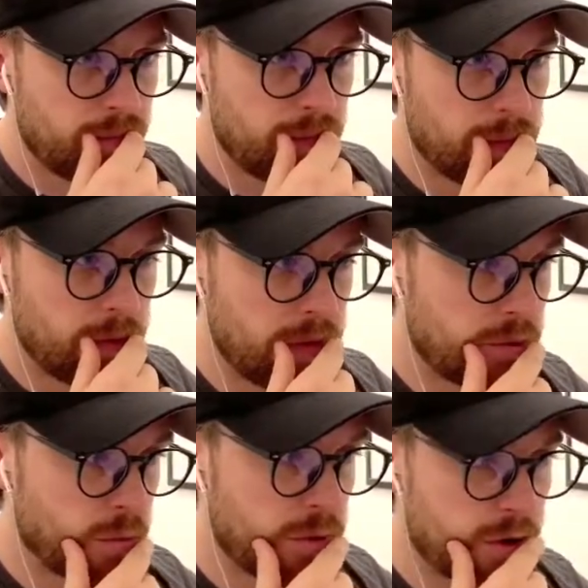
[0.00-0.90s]
To get
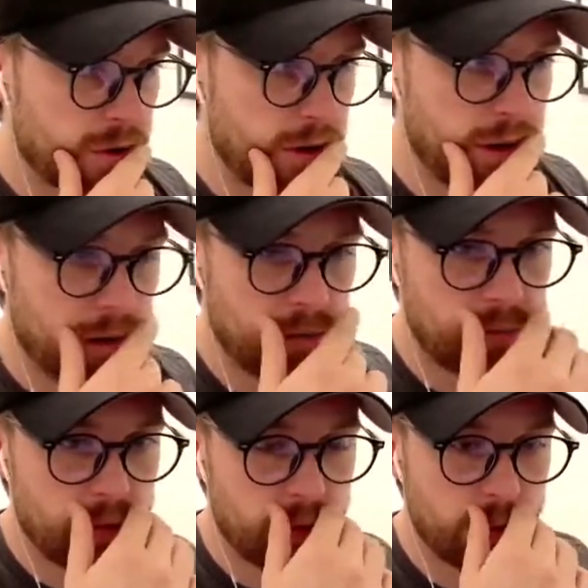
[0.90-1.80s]
to work on the
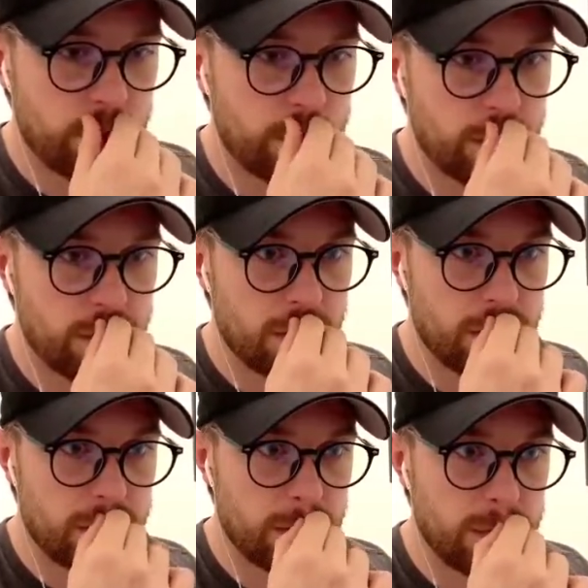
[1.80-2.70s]
lumber.
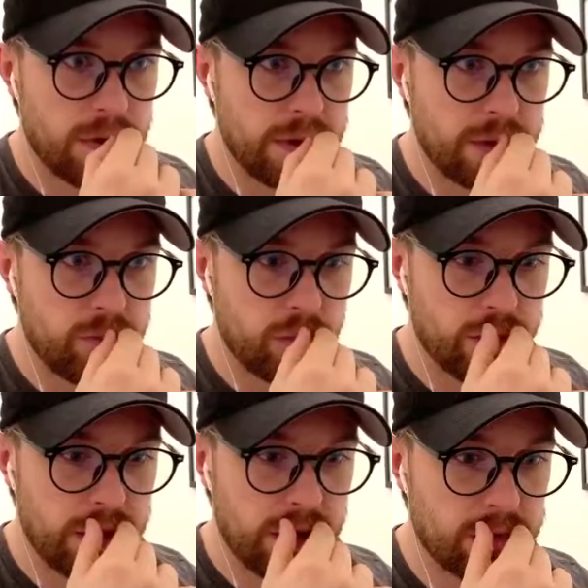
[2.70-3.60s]
I need more
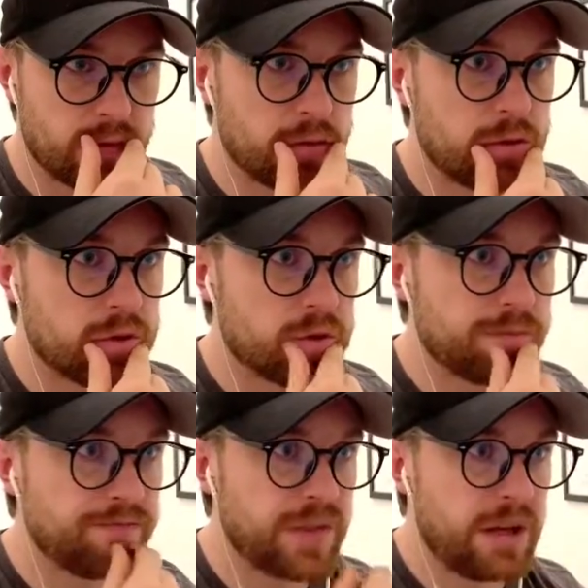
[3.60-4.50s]
of that, of course.
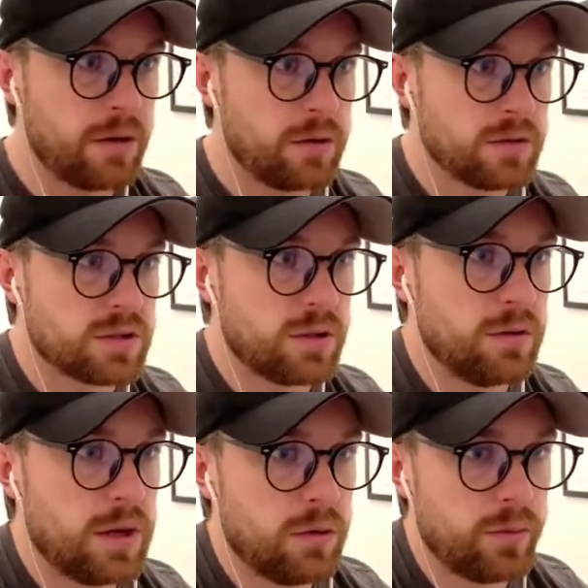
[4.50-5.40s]
And also,
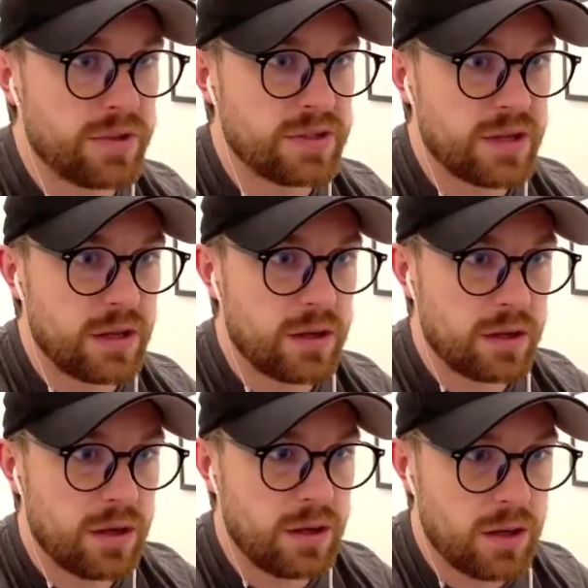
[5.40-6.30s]
I will be selling
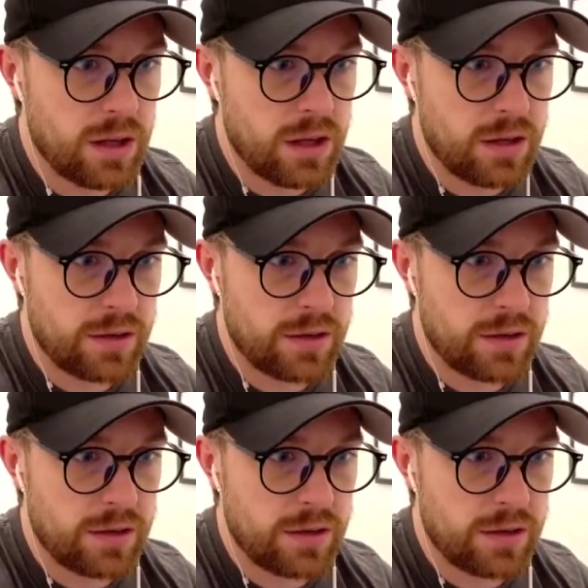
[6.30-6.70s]
a lot